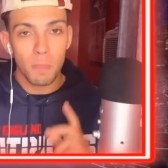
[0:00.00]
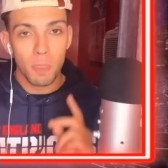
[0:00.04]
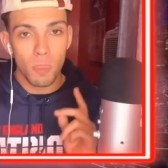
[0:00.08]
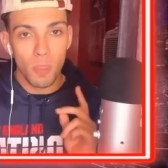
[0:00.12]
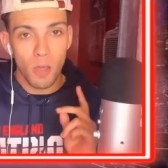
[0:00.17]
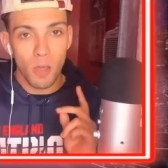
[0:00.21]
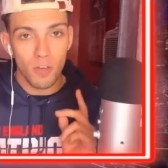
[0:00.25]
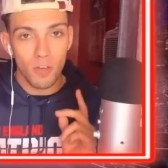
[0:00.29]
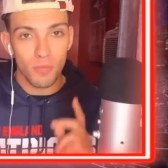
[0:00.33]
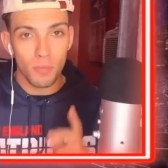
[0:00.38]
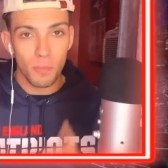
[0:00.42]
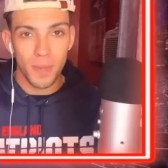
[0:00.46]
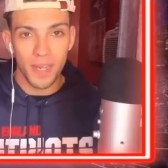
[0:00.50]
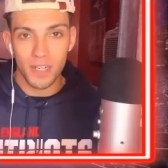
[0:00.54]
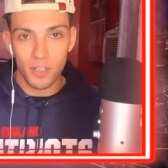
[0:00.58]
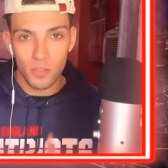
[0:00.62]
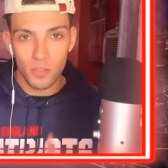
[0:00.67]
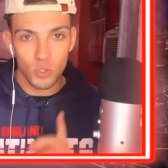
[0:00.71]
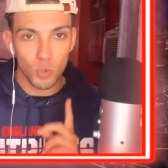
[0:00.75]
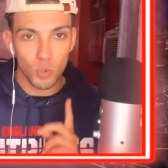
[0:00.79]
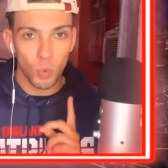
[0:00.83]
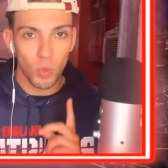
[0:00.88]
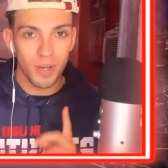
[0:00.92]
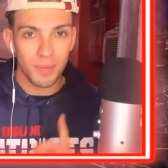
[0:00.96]
of
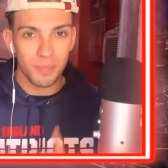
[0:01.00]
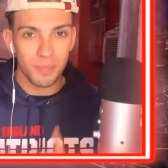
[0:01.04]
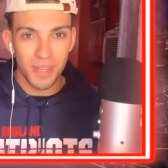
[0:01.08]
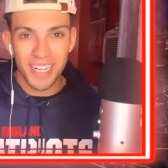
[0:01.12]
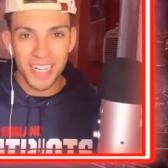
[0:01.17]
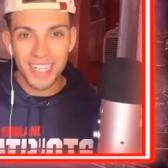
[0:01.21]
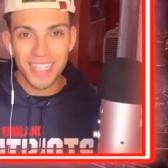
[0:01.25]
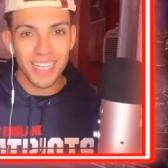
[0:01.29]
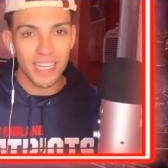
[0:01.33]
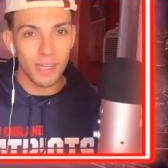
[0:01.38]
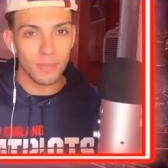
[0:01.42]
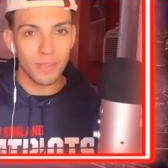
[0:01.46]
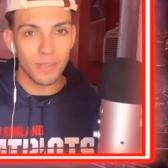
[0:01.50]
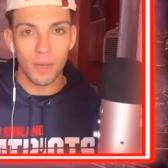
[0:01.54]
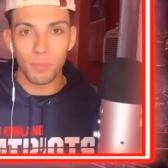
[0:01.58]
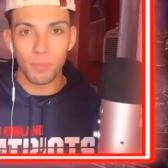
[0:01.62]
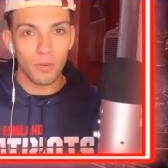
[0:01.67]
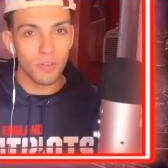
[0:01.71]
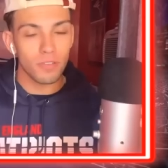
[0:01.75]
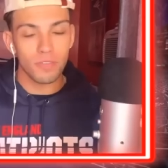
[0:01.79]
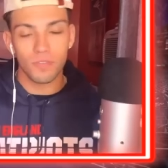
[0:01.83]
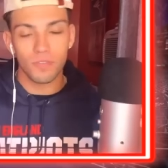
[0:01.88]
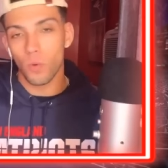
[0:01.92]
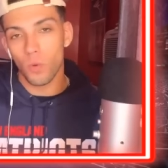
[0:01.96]
mandatory minicamp. Now,
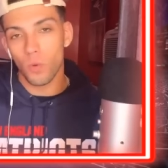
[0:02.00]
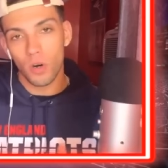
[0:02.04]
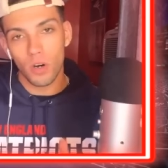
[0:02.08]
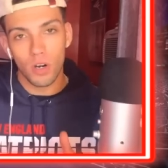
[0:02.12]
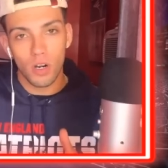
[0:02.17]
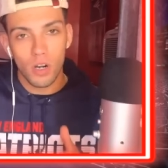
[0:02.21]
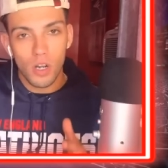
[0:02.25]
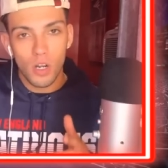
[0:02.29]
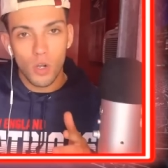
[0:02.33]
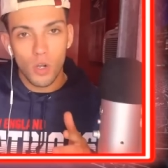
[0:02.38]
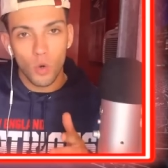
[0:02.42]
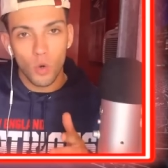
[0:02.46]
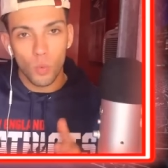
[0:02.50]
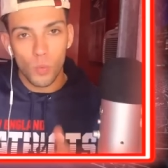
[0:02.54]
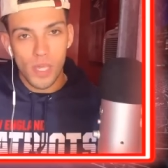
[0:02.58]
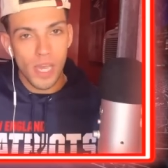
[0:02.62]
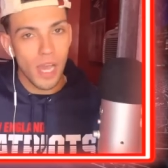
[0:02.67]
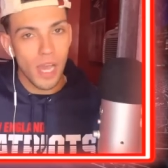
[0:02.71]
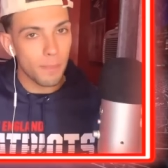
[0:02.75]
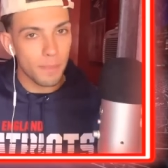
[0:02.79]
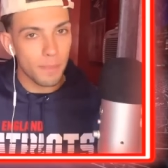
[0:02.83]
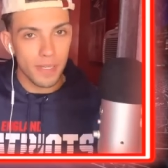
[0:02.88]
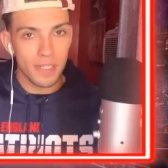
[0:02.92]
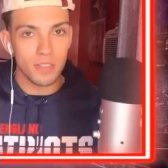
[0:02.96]
before we
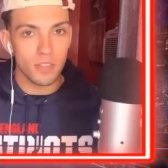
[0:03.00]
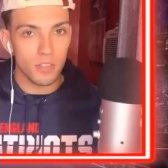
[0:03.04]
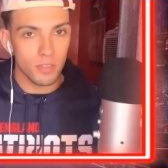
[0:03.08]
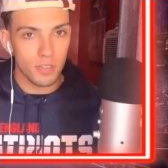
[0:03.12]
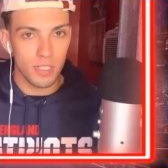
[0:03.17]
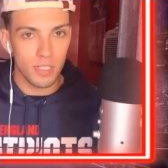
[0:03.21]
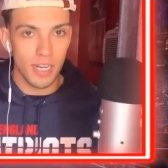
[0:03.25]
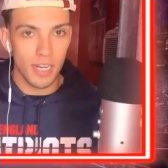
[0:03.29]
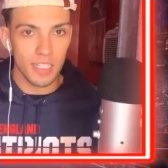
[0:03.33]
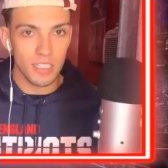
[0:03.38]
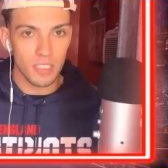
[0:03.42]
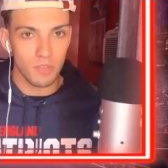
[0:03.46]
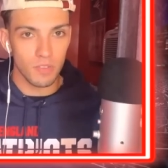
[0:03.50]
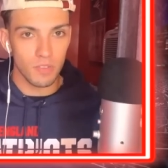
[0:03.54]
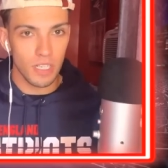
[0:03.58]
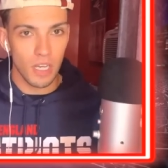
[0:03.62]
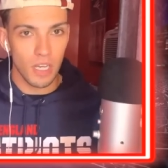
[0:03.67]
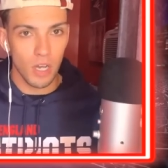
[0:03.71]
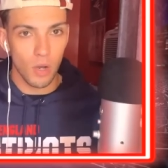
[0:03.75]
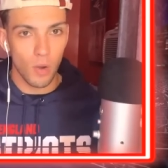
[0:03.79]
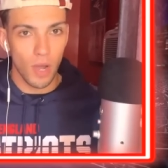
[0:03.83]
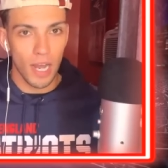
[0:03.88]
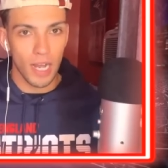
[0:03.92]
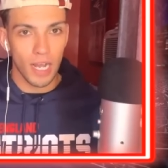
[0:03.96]
hop into today's
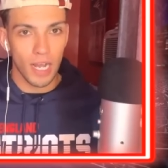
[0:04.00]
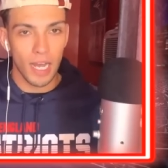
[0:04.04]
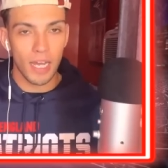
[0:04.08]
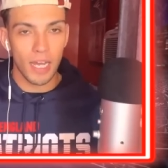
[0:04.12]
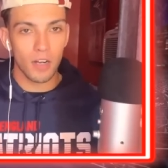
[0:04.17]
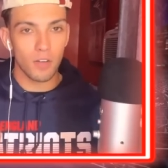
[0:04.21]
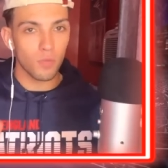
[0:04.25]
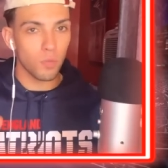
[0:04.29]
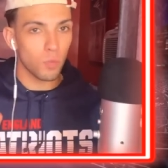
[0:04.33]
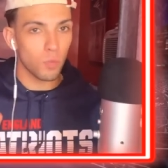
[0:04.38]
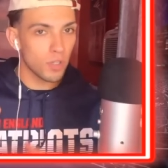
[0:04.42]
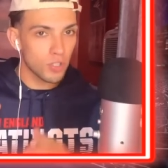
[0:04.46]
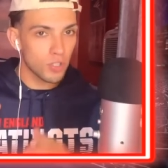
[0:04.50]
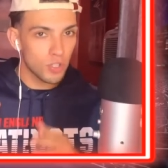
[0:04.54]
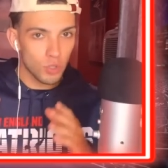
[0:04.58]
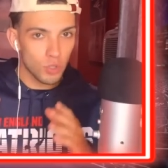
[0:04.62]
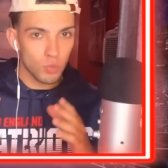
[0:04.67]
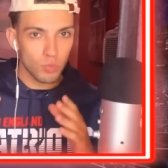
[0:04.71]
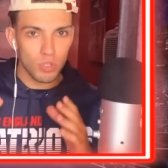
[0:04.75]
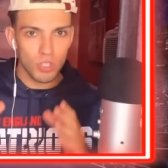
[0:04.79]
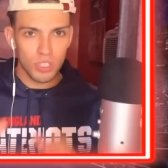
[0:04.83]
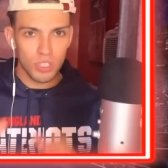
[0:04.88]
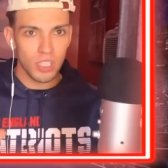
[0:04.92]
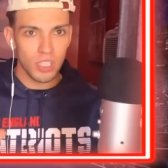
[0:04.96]
video, I kind of want to
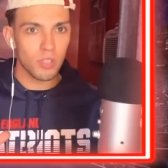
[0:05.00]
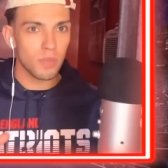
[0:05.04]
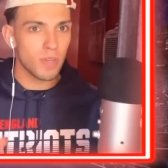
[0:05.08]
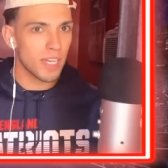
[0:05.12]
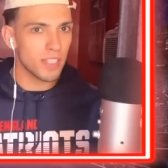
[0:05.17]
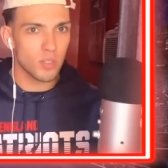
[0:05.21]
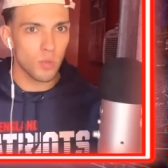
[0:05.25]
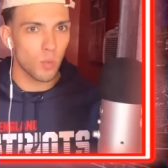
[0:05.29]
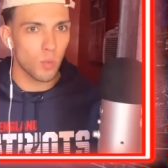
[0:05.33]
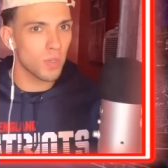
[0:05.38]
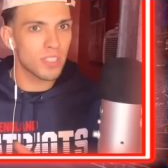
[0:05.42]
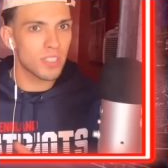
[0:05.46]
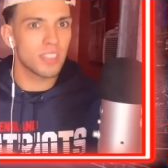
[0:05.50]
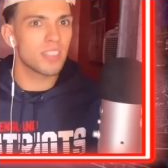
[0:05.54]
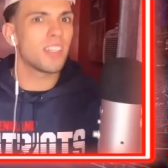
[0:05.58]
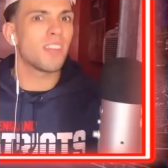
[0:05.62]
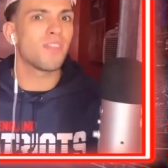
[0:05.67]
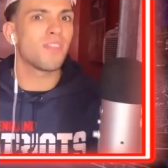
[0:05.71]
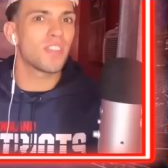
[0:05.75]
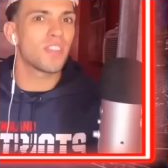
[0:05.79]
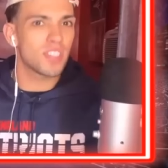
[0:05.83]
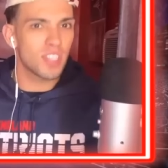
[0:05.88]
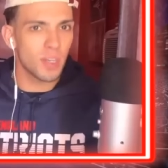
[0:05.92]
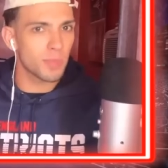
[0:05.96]
just let you guys know what's the
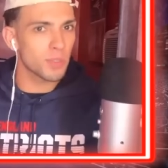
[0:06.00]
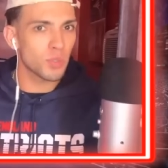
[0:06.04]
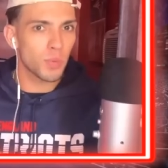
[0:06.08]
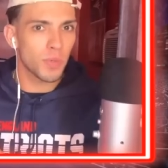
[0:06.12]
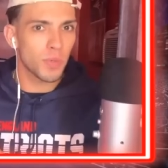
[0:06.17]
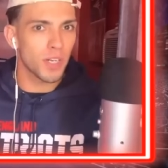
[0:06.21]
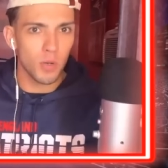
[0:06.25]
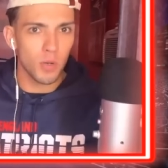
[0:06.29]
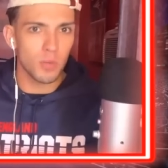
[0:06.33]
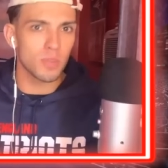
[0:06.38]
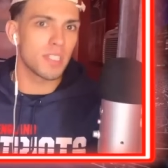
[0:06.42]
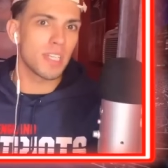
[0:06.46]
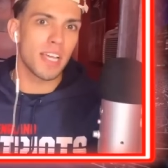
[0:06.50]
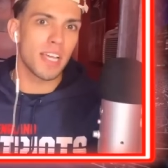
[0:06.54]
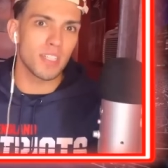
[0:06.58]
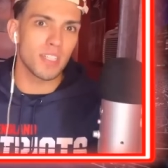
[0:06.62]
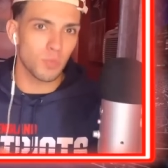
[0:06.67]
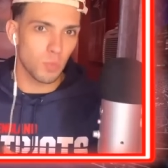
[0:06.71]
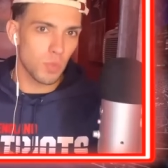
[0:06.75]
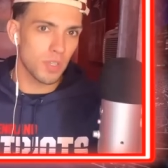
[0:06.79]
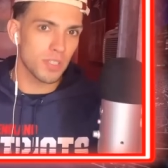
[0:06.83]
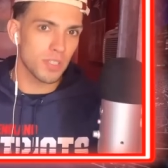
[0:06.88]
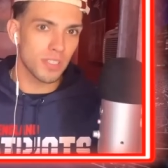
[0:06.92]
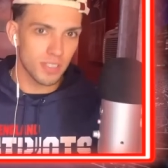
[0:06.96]
difference here between OTAs
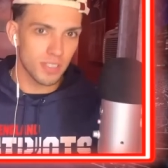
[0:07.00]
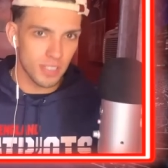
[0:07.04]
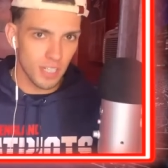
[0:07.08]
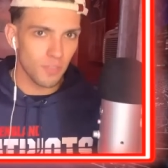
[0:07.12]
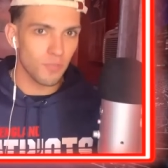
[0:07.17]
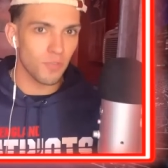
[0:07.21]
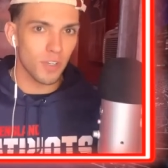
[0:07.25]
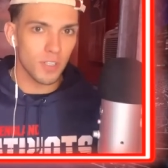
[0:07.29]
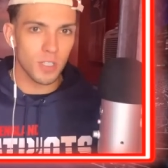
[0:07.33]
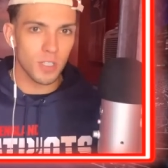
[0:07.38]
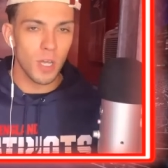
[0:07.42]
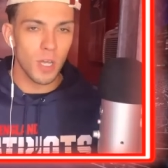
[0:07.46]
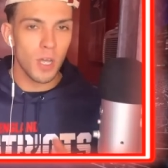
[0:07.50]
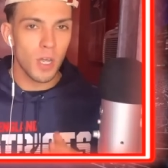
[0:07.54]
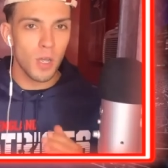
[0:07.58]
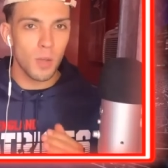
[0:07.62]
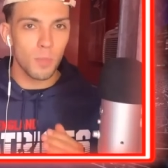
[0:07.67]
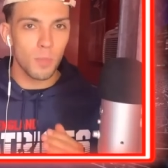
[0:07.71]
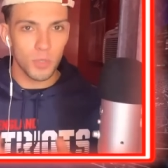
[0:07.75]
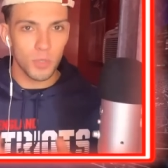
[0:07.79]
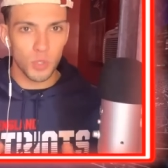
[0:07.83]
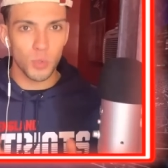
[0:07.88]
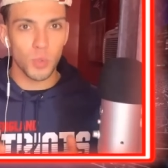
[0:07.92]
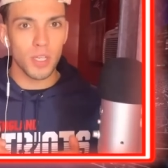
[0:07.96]
and what's the difference
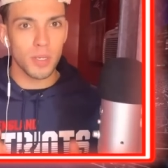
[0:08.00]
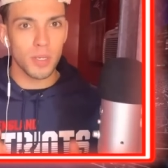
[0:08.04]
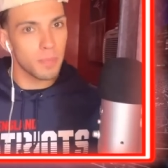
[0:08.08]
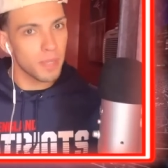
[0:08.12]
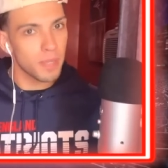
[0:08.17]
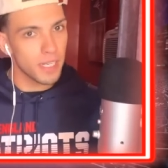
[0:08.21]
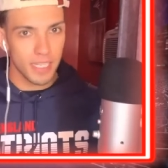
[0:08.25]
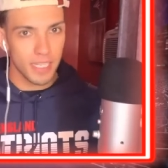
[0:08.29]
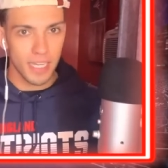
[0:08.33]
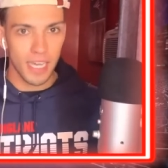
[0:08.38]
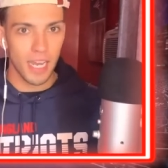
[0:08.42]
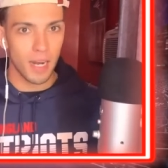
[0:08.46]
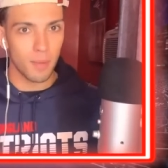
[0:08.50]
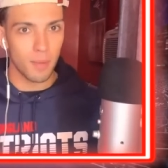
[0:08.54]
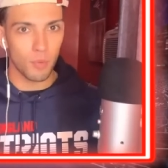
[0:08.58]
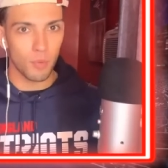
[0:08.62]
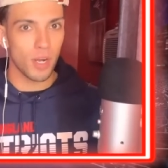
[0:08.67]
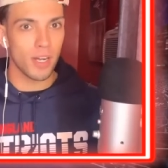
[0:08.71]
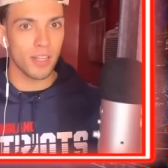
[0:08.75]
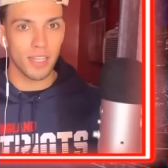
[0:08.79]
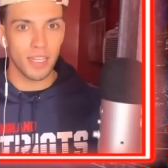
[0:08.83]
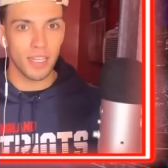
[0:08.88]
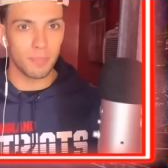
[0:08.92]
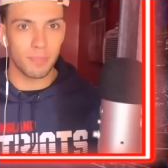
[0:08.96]
between minicamp,
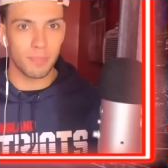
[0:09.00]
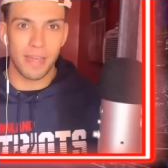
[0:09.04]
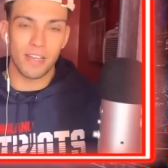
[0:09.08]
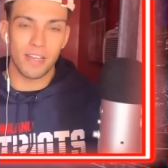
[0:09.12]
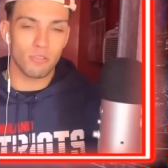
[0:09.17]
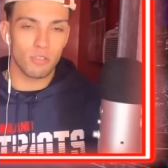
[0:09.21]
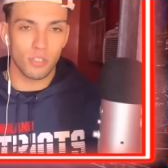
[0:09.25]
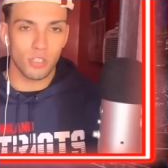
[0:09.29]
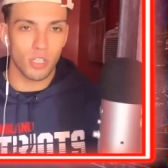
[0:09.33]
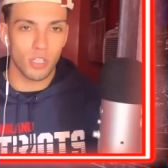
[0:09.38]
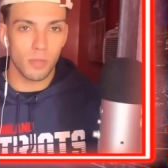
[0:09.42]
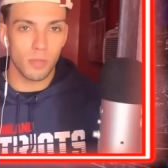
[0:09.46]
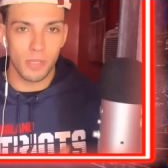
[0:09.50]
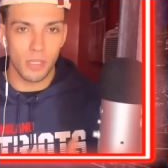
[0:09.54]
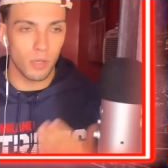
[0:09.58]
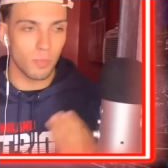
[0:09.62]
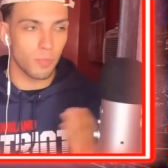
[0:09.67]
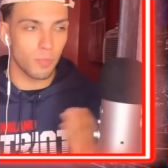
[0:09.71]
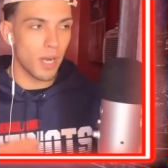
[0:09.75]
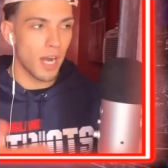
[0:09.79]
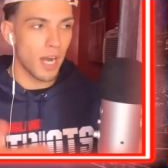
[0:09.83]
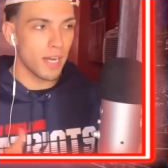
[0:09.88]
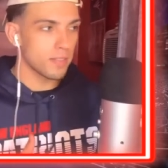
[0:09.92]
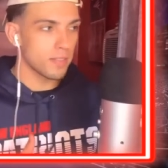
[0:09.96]
right? Like Patriots Global, they're
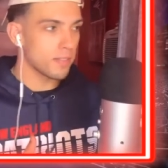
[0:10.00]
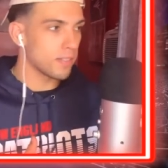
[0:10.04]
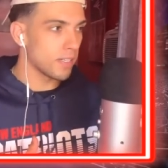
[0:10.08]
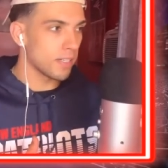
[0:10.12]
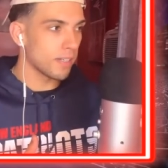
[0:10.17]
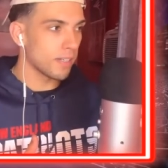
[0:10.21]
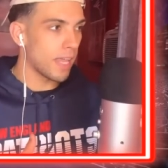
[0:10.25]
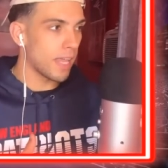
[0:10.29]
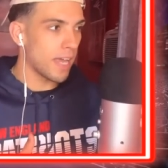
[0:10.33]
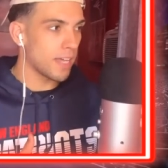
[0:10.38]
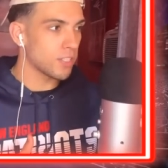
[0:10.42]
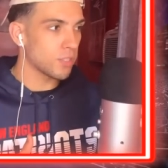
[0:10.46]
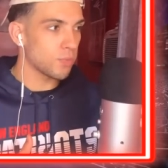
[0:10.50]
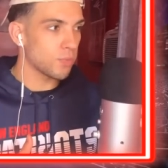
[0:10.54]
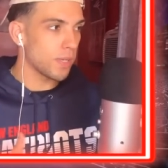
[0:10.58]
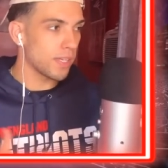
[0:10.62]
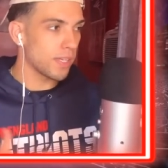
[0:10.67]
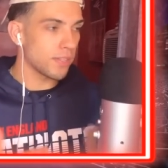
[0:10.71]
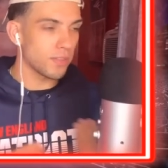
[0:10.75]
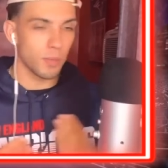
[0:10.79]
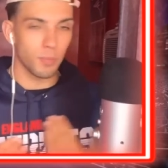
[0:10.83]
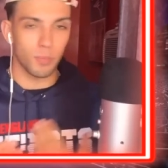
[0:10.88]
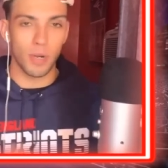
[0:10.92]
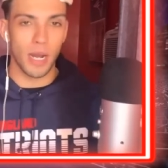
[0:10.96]
practicing last
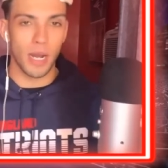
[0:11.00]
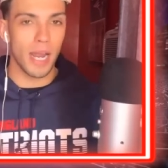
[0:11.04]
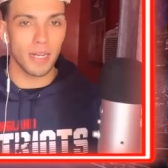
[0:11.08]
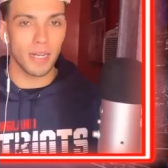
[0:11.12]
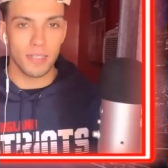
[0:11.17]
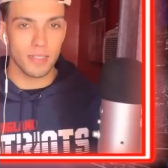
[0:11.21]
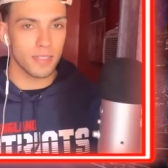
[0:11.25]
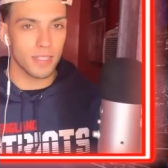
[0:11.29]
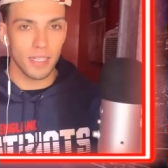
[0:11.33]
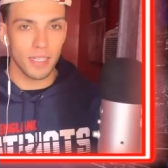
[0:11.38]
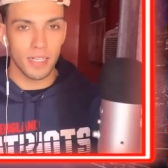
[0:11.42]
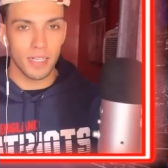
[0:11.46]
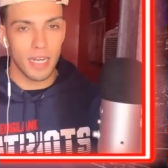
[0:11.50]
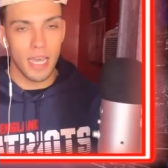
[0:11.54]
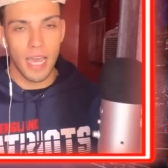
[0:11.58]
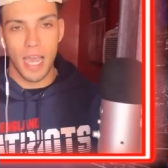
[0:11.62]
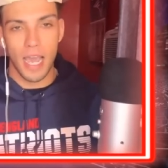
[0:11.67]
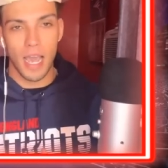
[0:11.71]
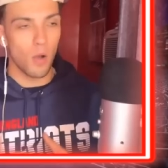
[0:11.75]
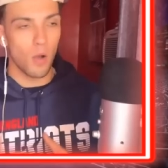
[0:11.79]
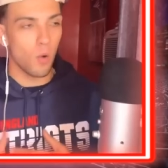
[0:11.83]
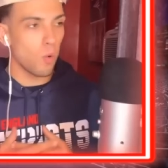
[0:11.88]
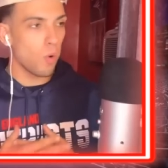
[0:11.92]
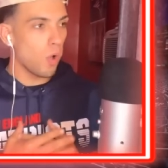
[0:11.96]
week, they're practicing
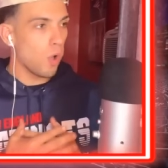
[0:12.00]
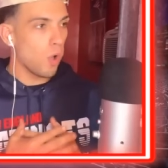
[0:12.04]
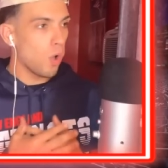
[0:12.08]
now